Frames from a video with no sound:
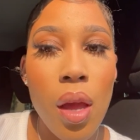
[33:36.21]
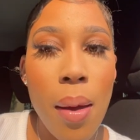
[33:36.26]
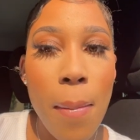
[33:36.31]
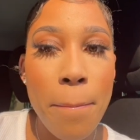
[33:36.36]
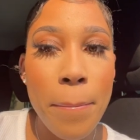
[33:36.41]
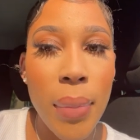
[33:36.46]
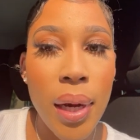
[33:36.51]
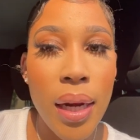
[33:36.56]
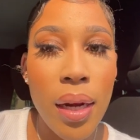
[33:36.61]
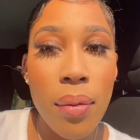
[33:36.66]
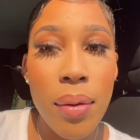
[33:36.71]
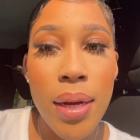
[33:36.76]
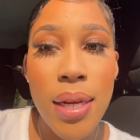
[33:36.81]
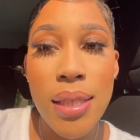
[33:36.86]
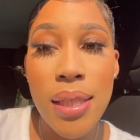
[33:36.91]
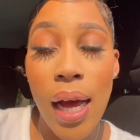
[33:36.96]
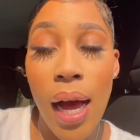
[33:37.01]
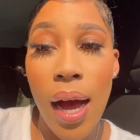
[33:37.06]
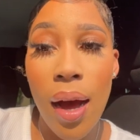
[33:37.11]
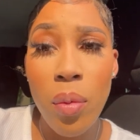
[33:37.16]
But
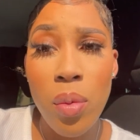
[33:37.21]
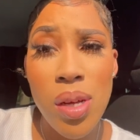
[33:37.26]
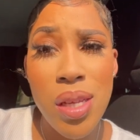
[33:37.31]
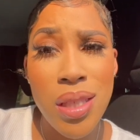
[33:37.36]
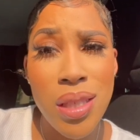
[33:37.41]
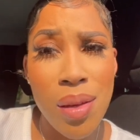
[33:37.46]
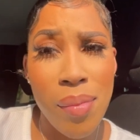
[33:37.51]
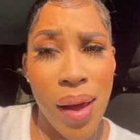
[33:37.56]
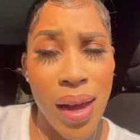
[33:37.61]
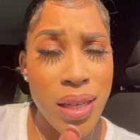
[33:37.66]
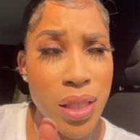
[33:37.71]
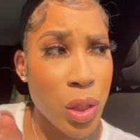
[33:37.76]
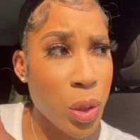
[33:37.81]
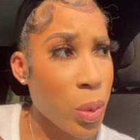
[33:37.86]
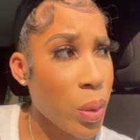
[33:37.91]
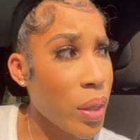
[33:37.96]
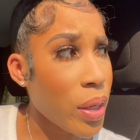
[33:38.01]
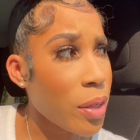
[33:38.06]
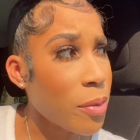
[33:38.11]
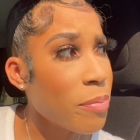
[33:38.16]
anyways, I want some ice
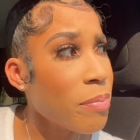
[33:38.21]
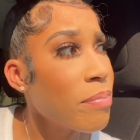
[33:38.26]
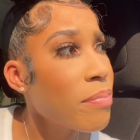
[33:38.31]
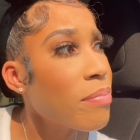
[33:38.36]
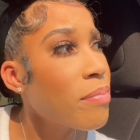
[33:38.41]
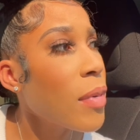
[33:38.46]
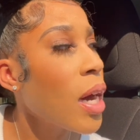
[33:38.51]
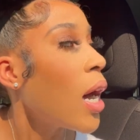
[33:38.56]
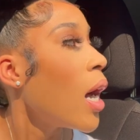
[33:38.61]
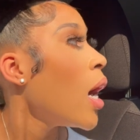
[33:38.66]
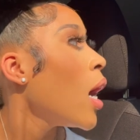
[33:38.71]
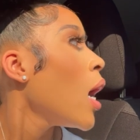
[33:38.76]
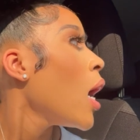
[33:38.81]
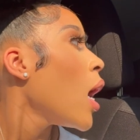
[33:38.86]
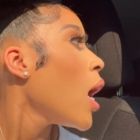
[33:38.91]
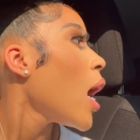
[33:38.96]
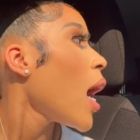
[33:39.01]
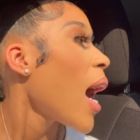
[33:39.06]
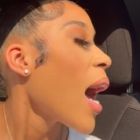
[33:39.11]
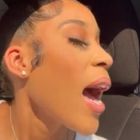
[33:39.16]
cream.
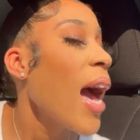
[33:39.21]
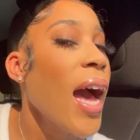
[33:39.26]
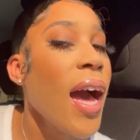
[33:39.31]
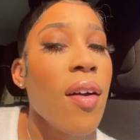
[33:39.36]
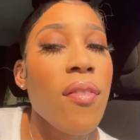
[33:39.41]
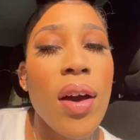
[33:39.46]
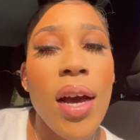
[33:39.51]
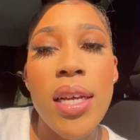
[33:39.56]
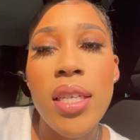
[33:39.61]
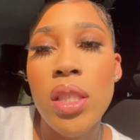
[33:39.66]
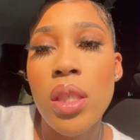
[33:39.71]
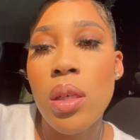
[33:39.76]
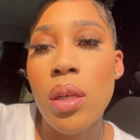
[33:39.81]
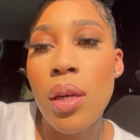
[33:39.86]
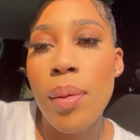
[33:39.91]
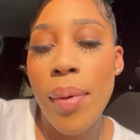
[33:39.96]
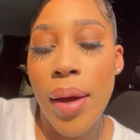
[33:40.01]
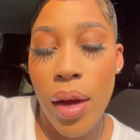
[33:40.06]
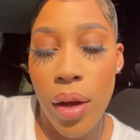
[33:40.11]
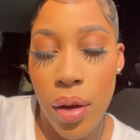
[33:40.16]
I have ice
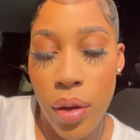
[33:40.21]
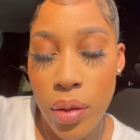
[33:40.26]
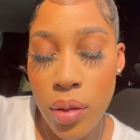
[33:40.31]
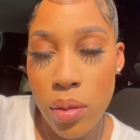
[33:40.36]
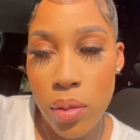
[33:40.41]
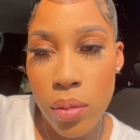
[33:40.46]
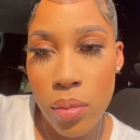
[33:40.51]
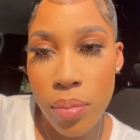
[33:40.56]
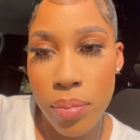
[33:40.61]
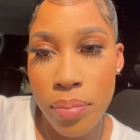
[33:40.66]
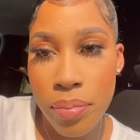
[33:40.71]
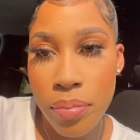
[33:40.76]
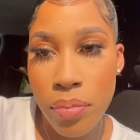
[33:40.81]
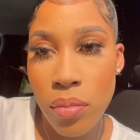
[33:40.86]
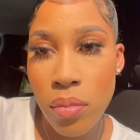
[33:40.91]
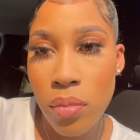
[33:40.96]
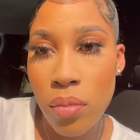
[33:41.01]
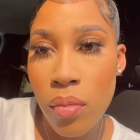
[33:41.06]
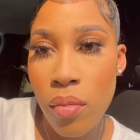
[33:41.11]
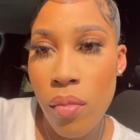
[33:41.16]
cream at home,
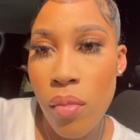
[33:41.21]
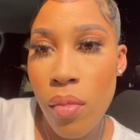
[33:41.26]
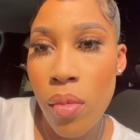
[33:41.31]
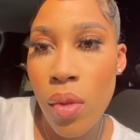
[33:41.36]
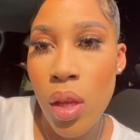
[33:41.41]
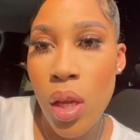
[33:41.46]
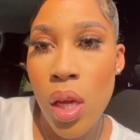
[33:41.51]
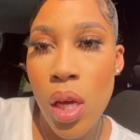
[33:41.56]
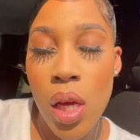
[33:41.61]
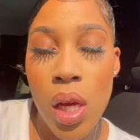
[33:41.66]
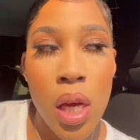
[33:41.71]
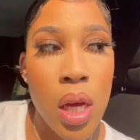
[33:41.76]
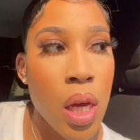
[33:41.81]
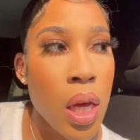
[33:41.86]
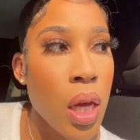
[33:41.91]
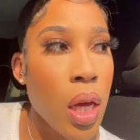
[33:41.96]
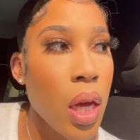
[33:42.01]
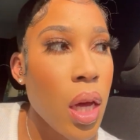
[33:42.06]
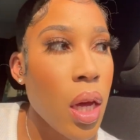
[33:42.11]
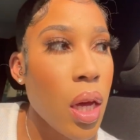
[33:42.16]

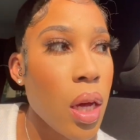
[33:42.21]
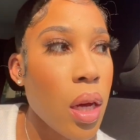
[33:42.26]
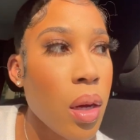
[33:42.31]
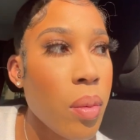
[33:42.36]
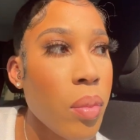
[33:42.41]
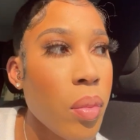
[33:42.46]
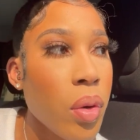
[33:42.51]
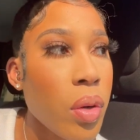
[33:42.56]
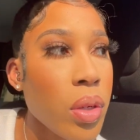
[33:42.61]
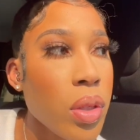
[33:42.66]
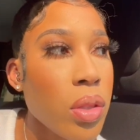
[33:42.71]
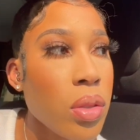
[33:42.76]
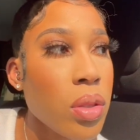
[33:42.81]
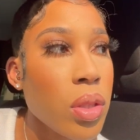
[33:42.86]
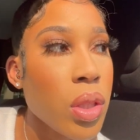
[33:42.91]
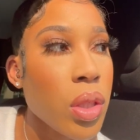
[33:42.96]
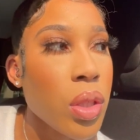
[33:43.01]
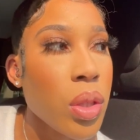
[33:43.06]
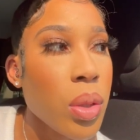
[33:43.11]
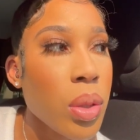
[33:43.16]
um, Oreos
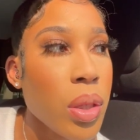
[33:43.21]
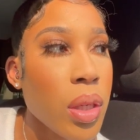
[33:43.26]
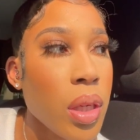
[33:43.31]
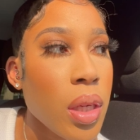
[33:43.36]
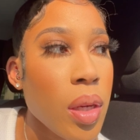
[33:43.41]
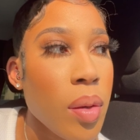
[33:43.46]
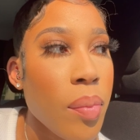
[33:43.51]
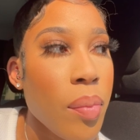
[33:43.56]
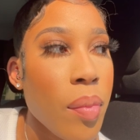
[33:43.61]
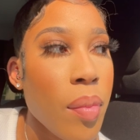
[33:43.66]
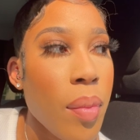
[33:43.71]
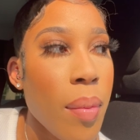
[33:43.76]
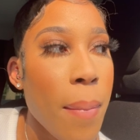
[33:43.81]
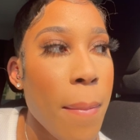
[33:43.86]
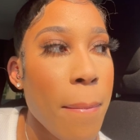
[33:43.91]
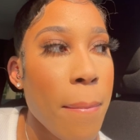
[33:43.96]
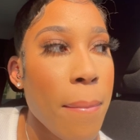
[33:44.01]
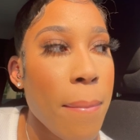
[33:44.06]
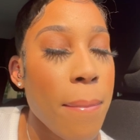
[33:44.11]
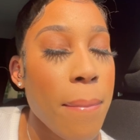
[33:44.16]
and cream,
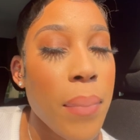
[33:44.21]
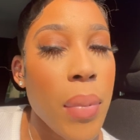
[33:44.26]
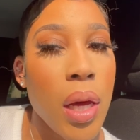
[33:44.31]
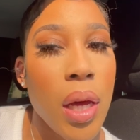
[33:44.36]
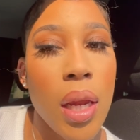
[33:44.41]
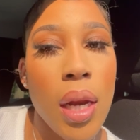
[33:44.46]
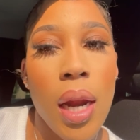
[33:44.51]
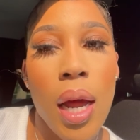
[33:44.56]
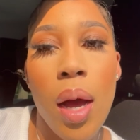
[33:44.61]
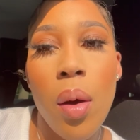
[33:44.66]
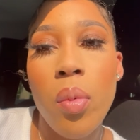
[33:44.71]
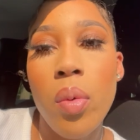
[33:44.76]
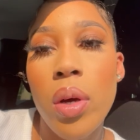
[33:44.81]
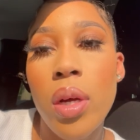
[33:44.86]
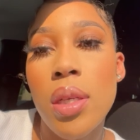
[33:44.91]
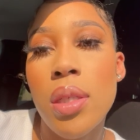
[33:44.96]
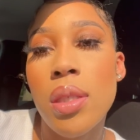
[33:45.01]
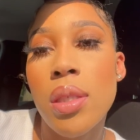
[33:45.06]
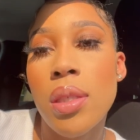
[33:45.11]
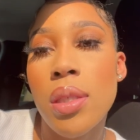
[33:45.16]
but I
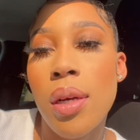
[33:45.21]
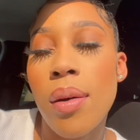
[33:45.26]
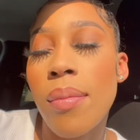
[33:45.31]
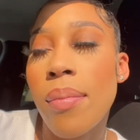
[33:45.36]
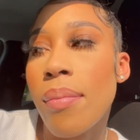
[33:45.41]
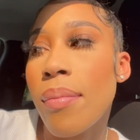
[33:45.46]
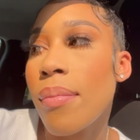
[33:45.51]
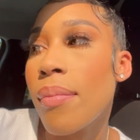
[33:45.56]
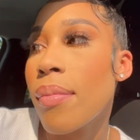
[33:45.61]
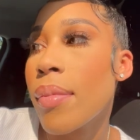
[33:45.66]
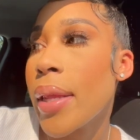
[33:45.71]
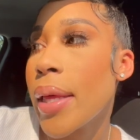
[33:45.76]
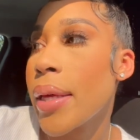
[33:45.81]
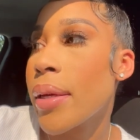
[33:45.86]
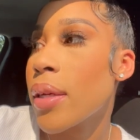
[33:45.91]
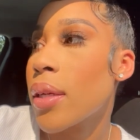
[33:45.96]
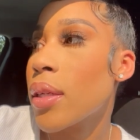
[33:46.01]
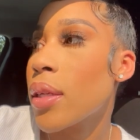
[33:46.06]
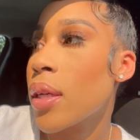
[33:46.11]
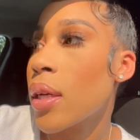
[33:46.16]
want some like
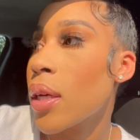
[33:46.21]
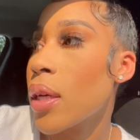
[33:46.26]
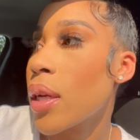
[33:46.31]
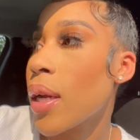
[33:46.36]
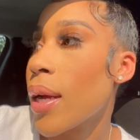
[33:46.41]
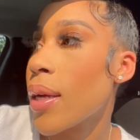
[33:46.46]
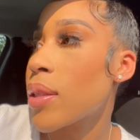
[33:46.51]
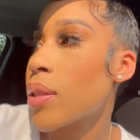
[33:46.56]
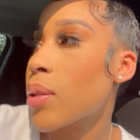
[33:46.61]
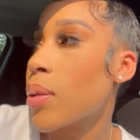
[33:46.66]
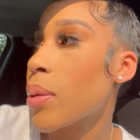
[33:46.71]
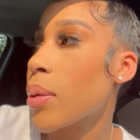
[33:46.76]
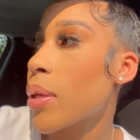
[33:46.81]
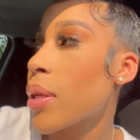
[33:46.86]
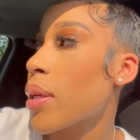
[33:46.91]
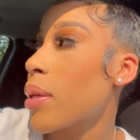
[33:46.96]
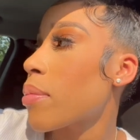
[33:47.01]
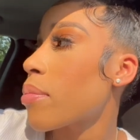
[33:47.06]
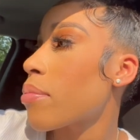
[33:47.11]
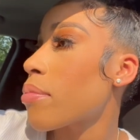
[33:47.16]
good ice cream.